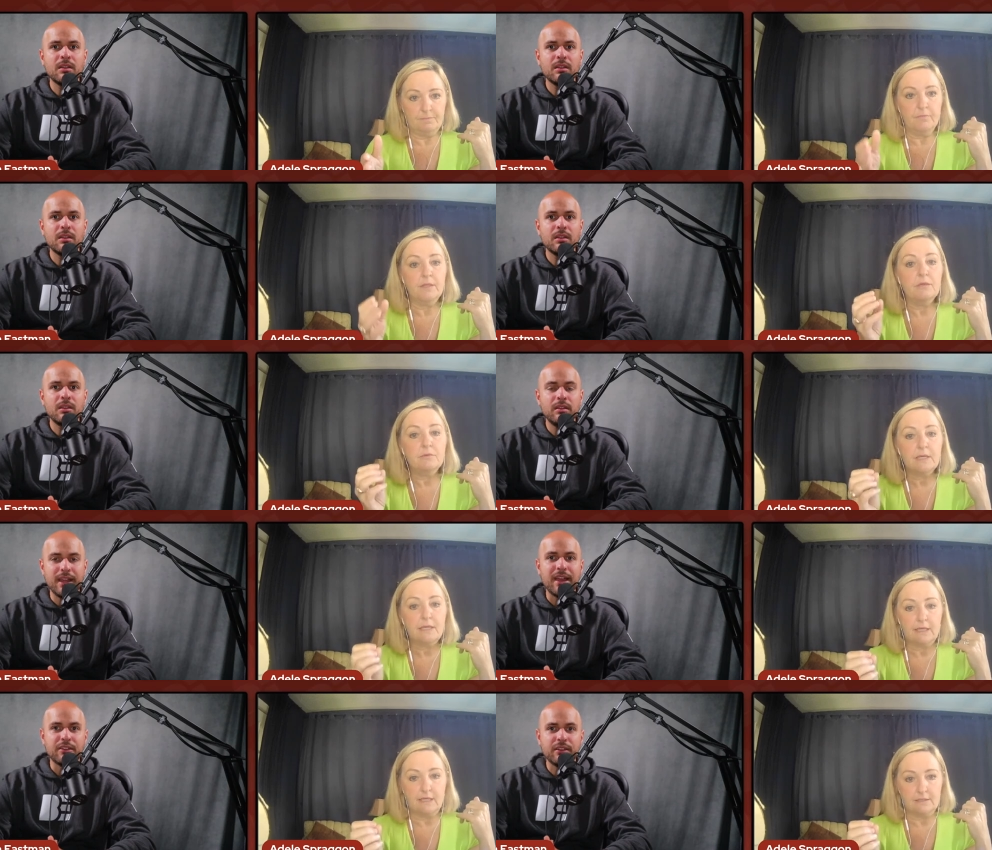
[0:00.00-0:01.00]
Speaker 1: You say
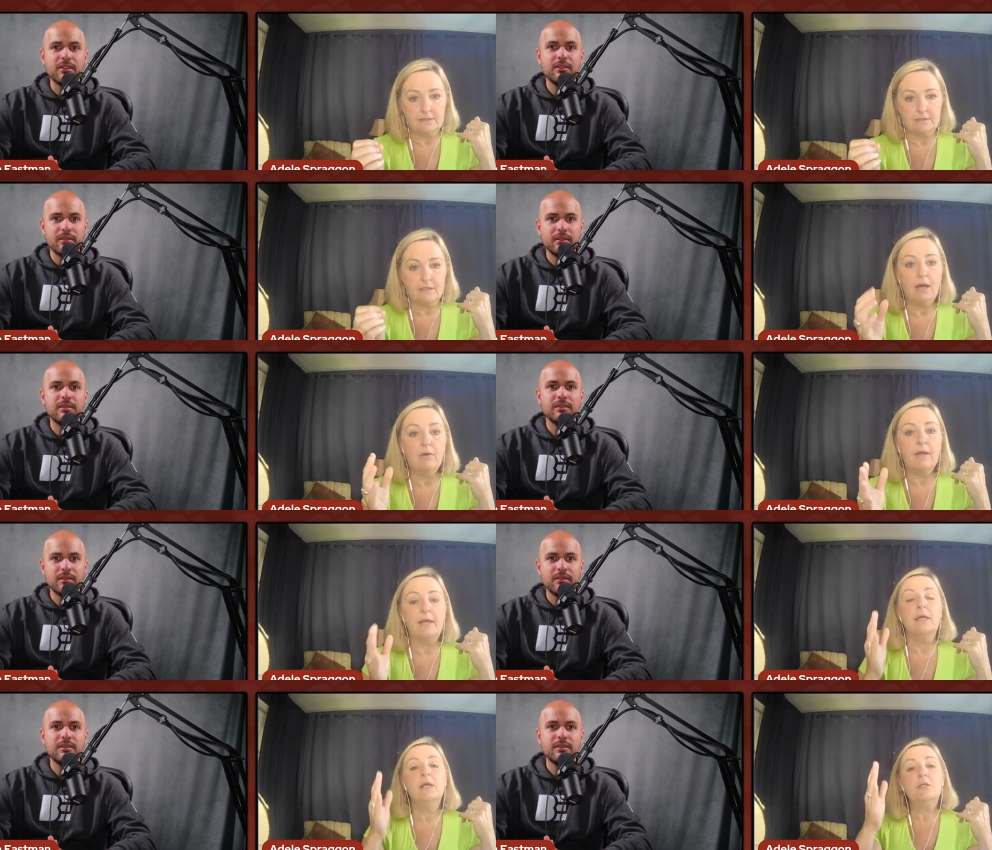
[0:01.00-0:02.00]
yes. Okay,
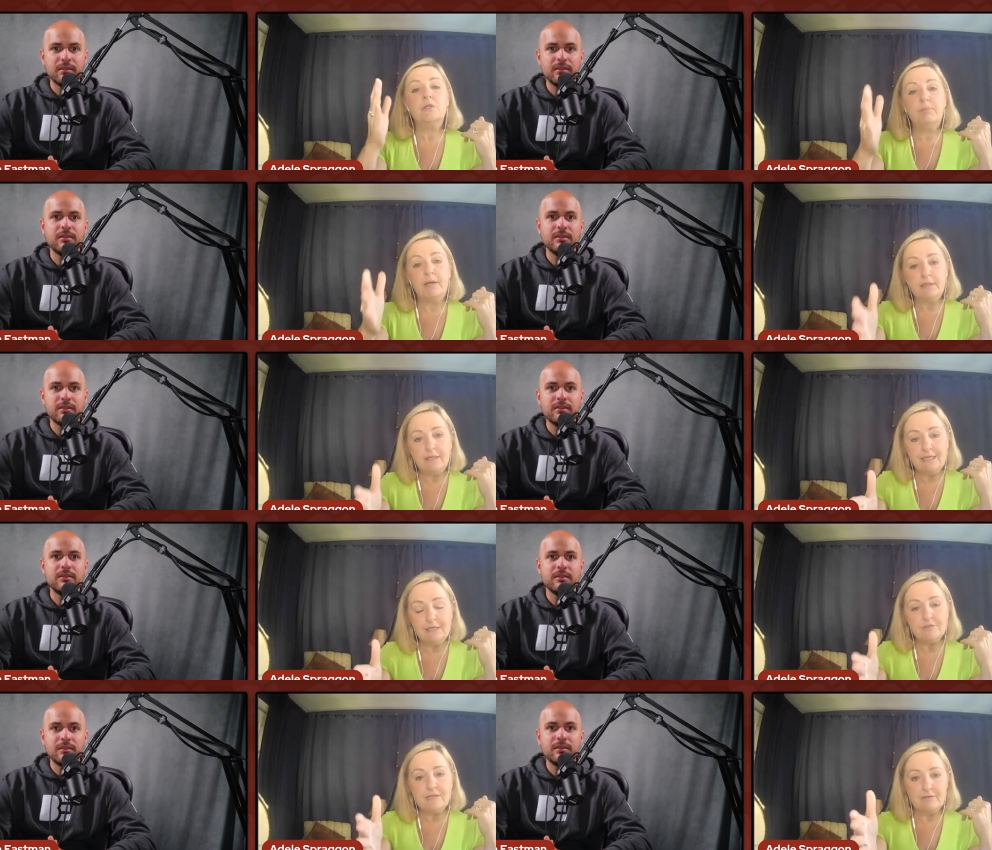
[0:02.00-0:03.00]
so Brandon,
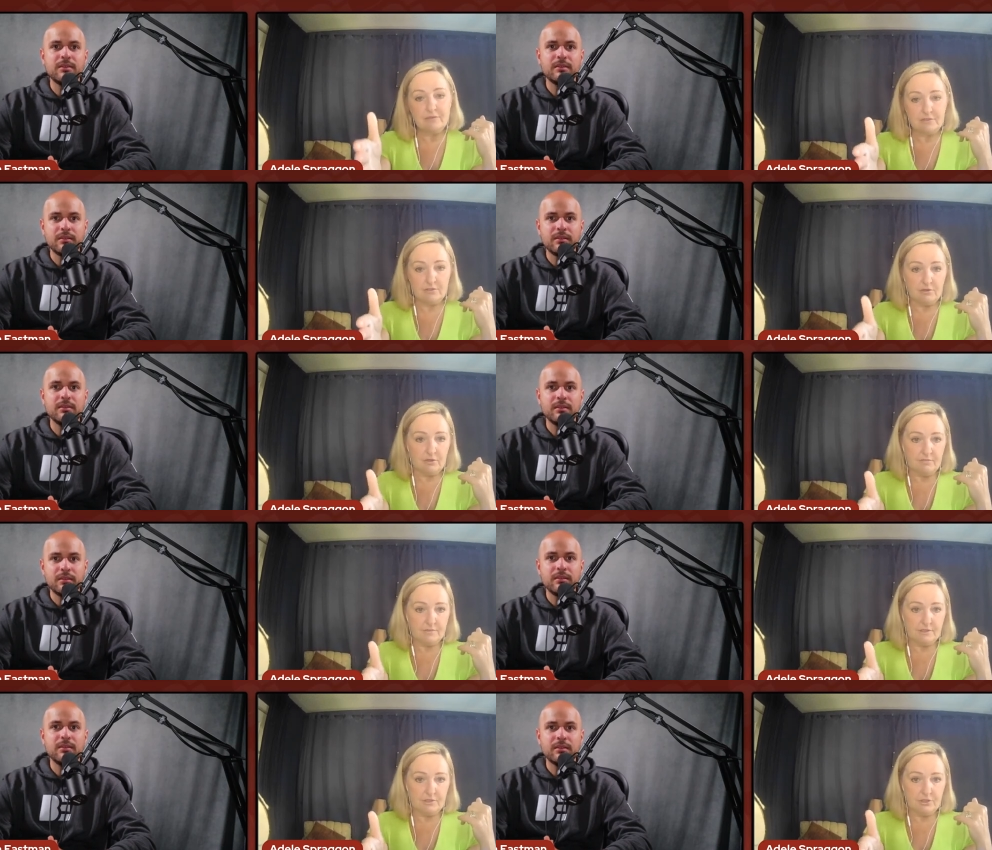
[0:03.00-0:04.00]
here's how this
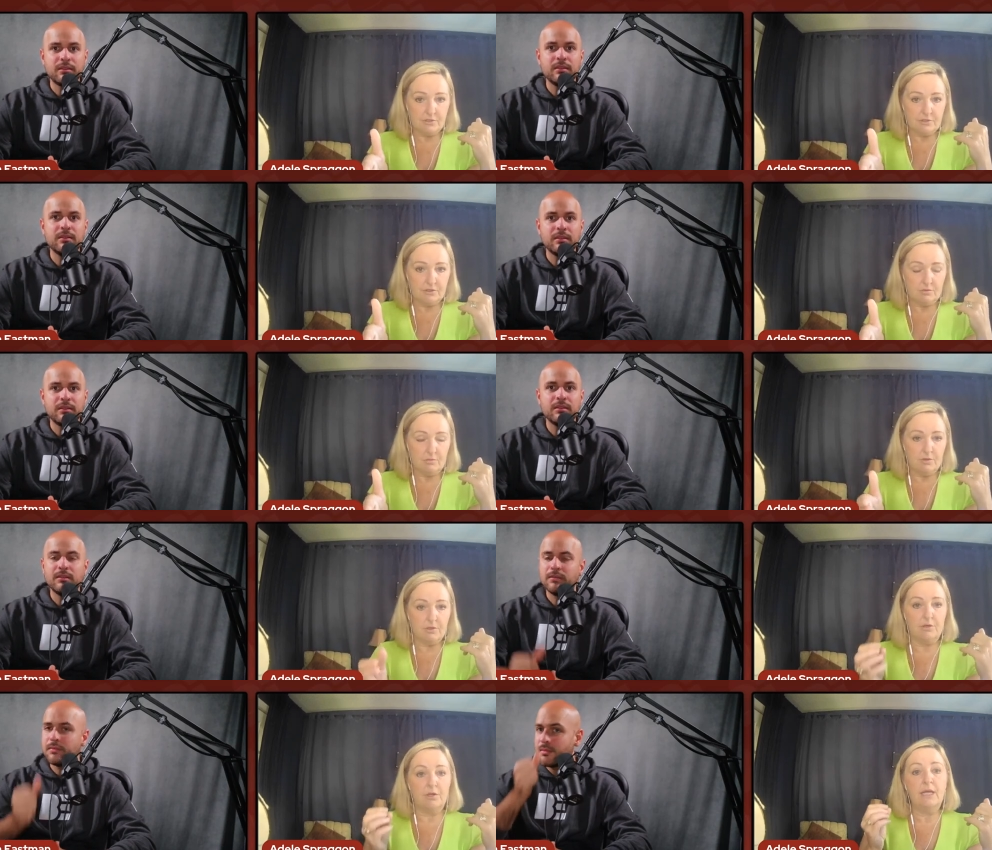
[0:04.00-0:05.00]
conversation is going to
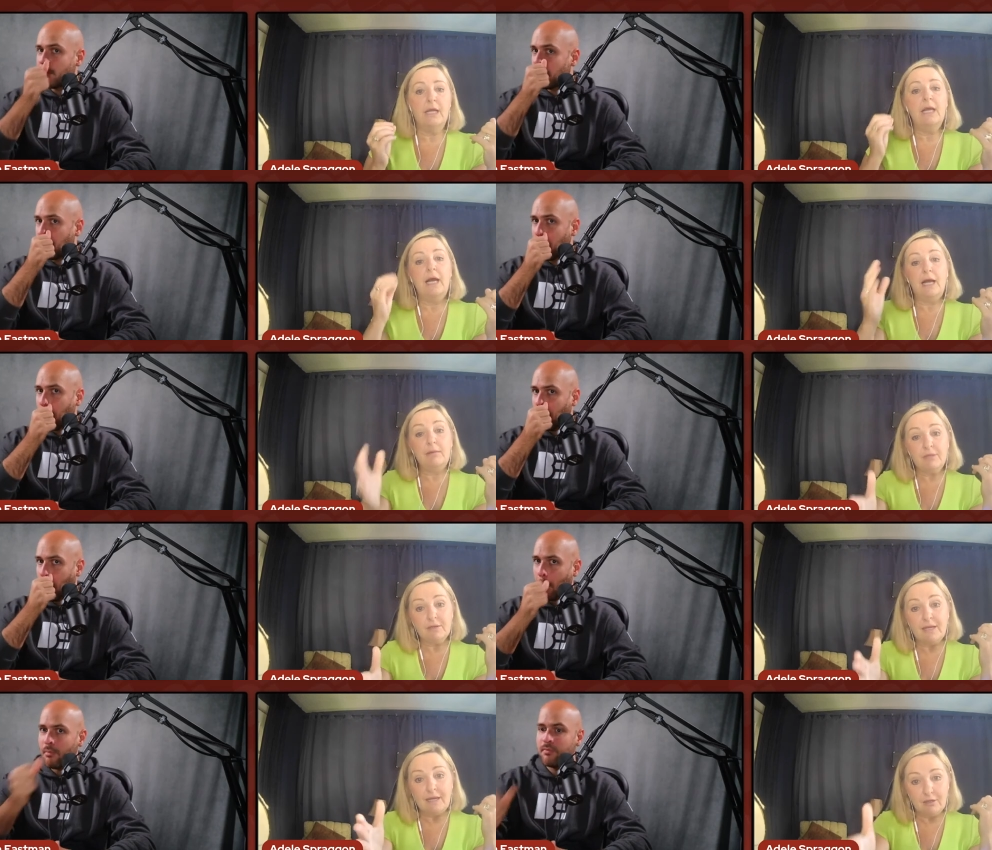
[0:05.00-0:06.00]
work. I'm going to
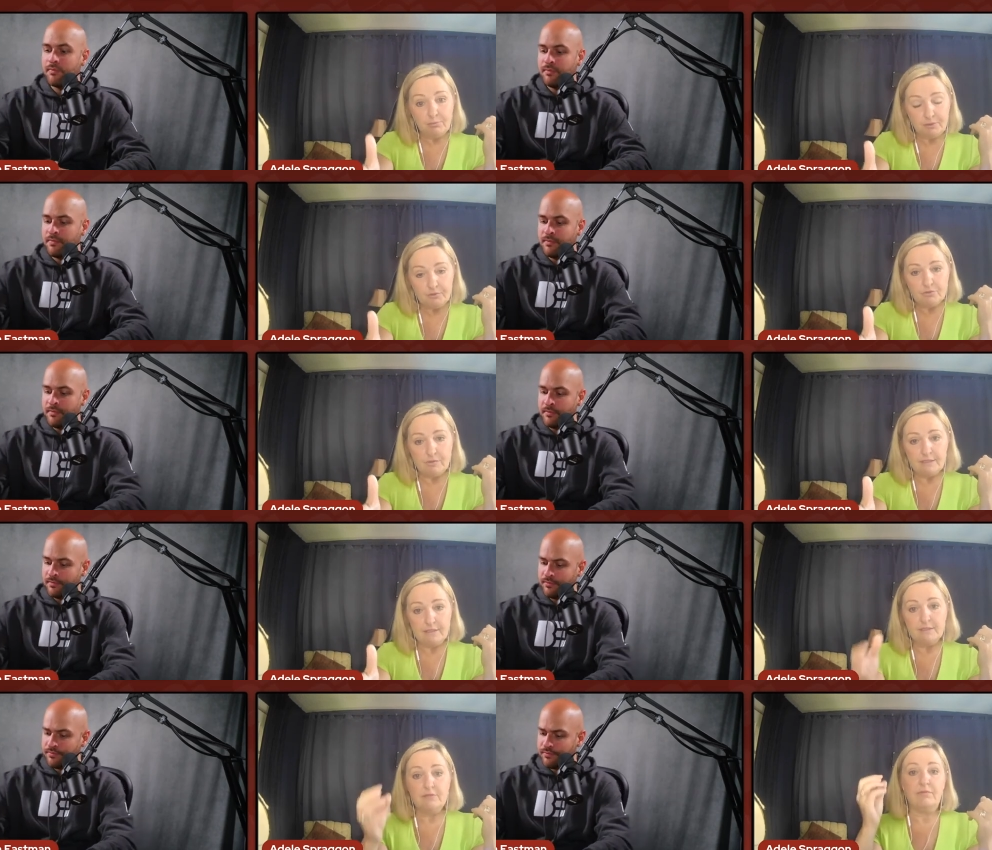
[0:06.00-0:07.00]
help you to
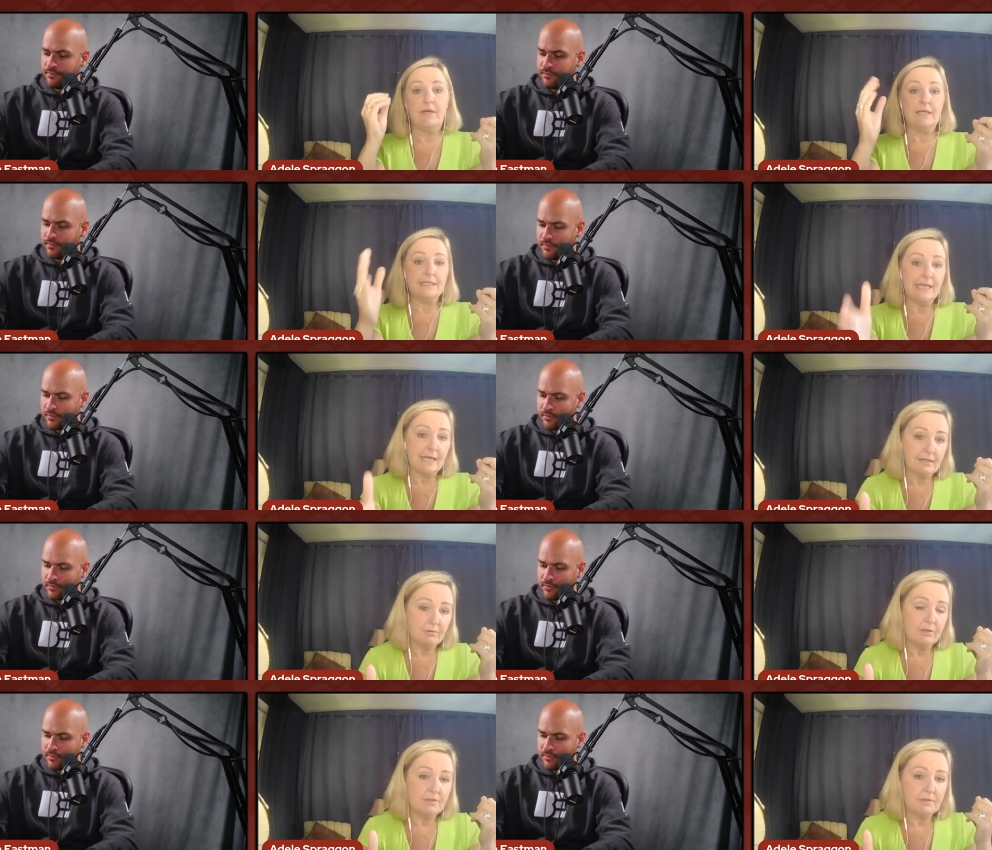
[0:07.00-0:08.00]
identify exactly
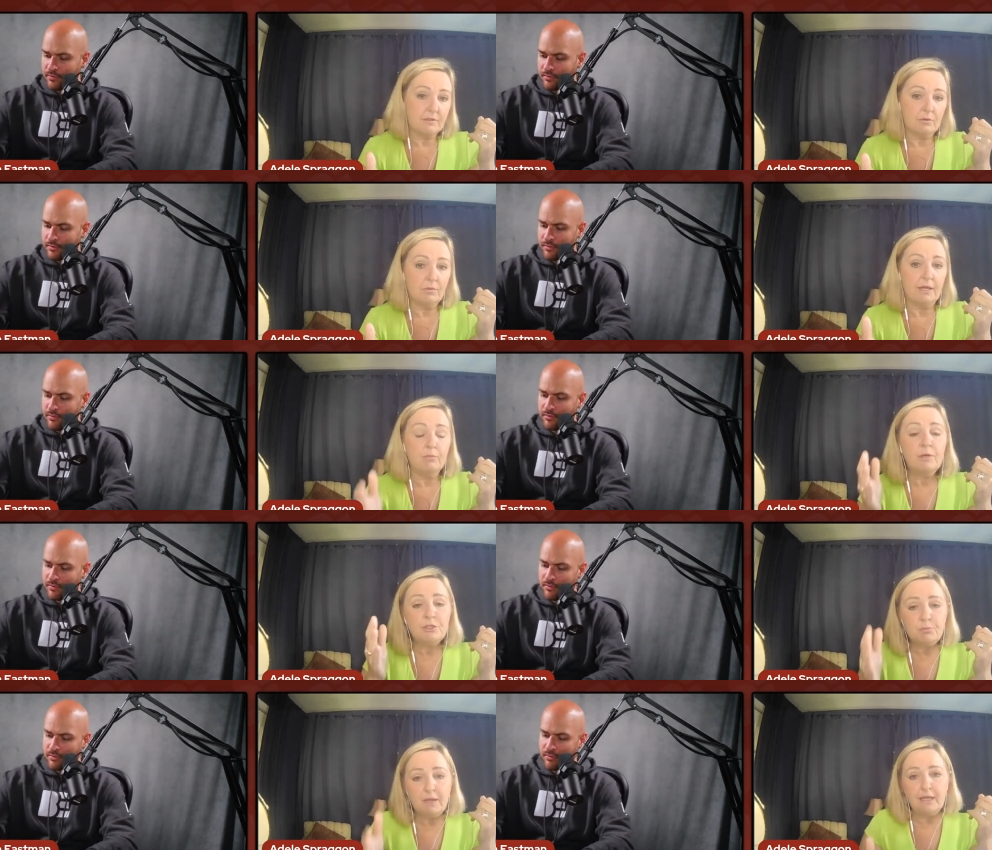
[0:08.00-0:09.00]
what is in the way, which
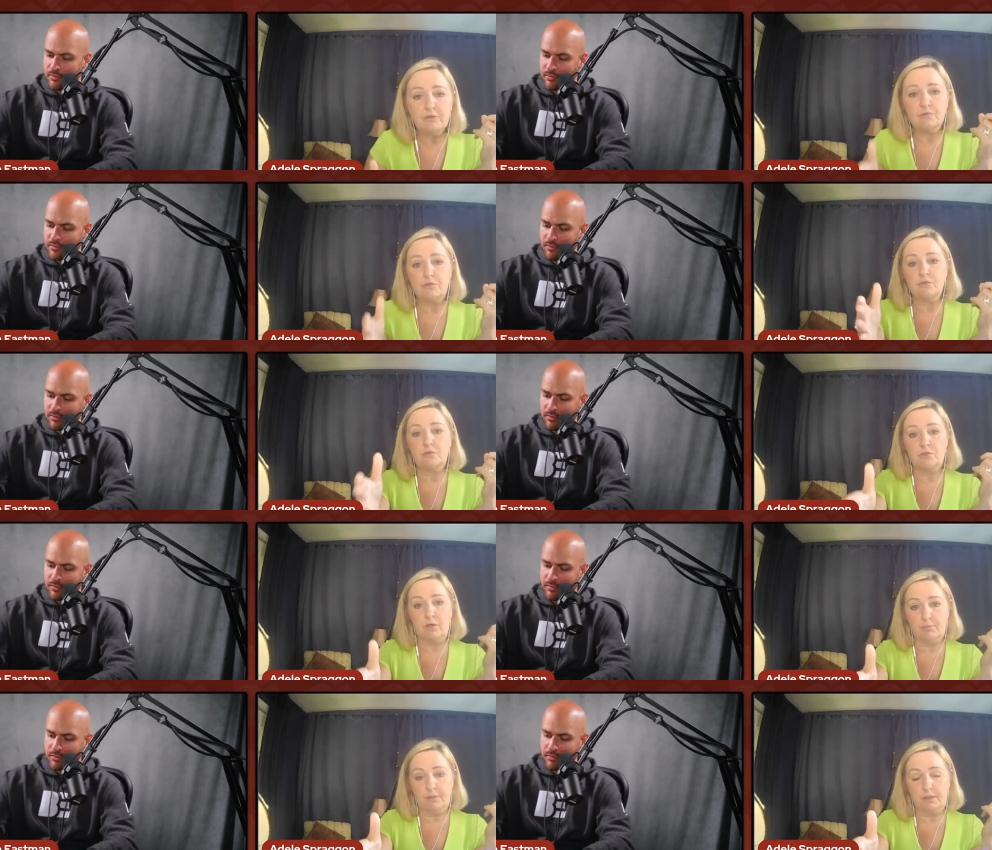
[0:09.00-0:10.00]
patterns are
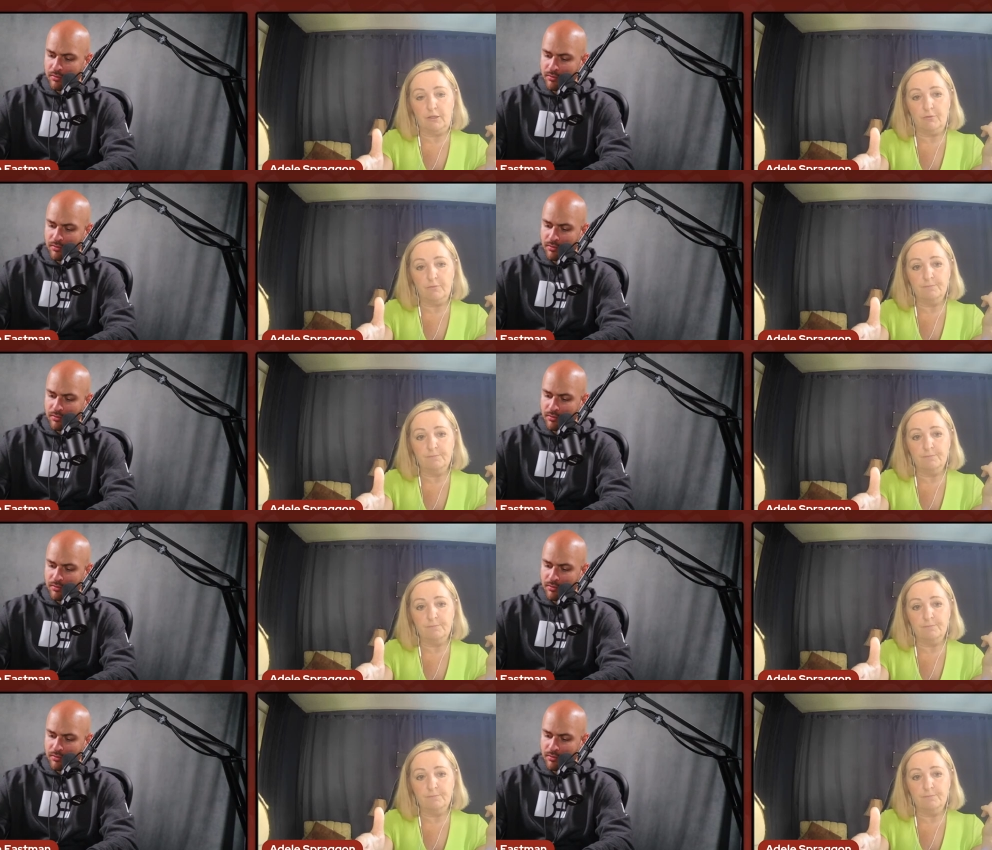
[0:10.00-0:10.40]
stopping you.